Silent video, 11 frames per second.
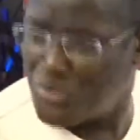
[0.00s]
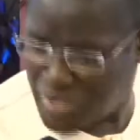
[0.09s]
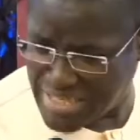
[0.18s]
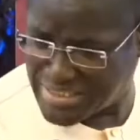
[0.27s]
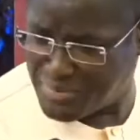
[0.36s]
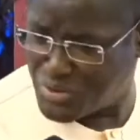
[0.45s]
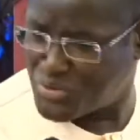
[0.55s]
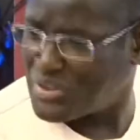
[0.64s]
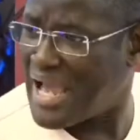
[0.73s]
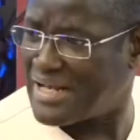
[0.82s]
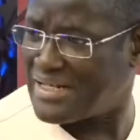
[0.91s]
ask me to
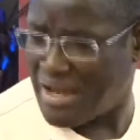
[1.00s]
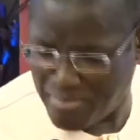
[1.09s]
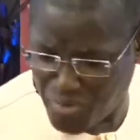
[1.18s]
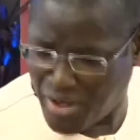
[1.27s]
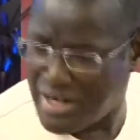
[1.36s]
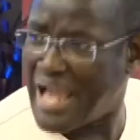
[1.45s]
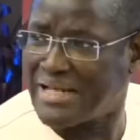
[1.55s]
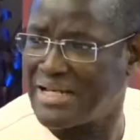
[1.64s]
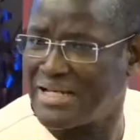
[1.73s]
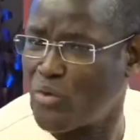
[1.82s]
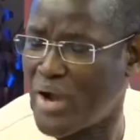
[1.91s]
lie down? I'm not lying
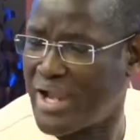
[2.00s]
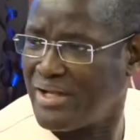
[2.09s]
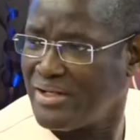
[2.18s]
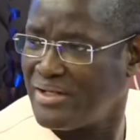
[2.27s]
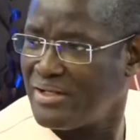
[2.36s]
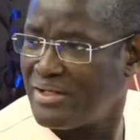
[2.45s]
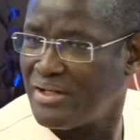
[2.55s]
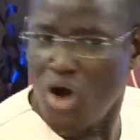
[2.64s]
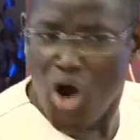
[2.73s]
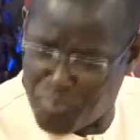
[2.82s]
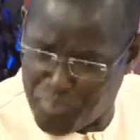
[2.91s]
anywhere.
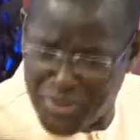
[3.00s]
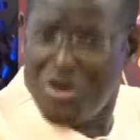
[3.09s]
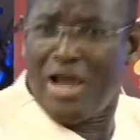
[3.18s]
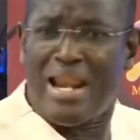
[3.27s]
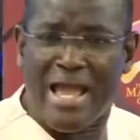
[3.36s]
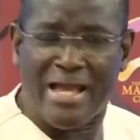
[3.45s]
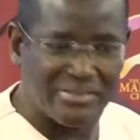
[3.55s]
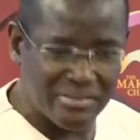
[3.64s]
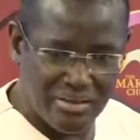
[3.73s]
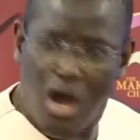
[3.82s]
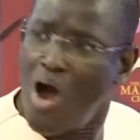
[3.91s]
Open your
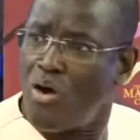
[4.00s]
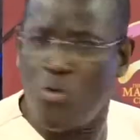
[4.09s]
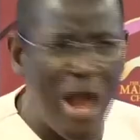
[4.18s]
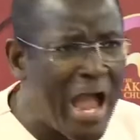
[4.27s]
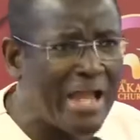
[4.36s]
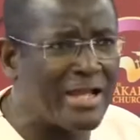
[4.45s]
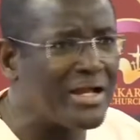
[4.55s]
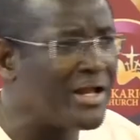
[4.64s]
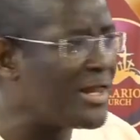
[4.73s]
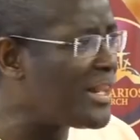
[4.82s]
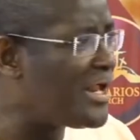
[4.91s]
legs. Oh, why?
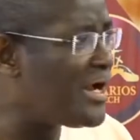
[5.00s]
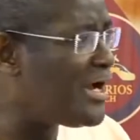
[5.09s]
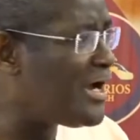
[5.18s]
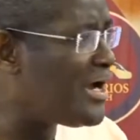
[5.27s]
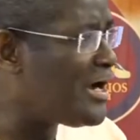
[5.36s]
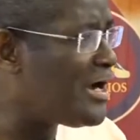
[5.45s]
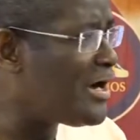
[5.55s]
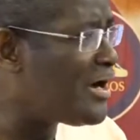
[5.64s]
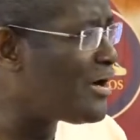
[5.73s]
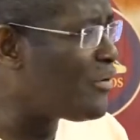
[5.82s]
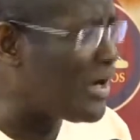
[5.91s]

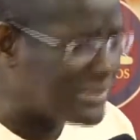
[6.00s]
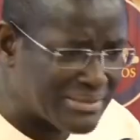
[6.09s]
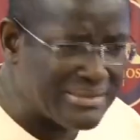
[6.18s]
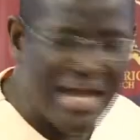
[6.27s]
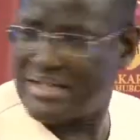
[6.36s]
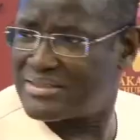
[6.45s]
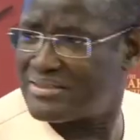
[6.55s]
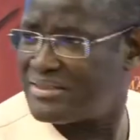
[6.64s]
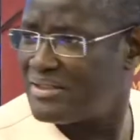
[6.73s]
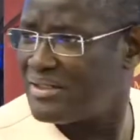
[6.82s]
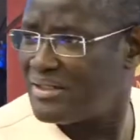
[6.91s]
What is that?
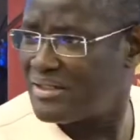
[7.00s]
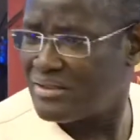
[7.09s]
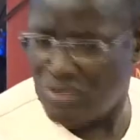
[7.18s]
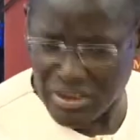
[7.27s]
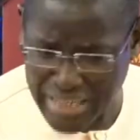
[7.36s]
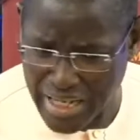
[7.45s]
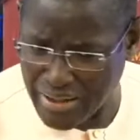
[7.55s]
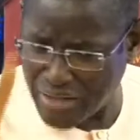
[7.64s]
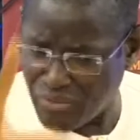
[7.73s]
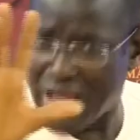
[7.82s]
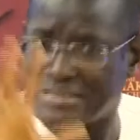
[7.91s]
Doctor, I
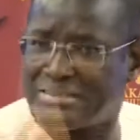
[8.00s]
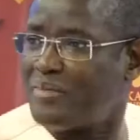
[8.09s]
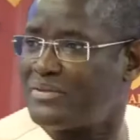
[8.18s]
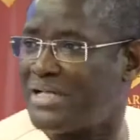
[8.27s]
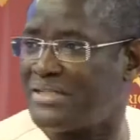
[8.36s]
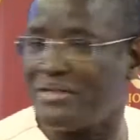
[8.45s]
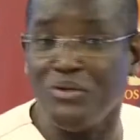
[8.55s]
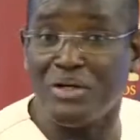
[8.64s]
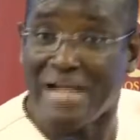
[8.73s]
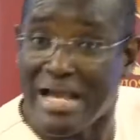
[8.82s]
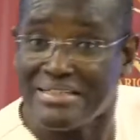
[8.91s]
don't accept such a... You
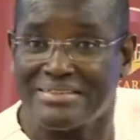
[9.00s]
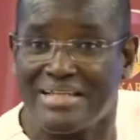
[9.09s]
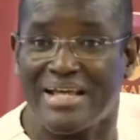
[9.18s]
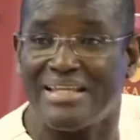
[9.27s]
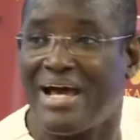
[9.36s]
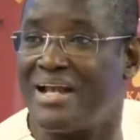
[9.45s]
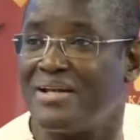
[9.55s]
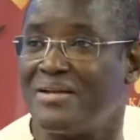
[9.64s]
can't say that.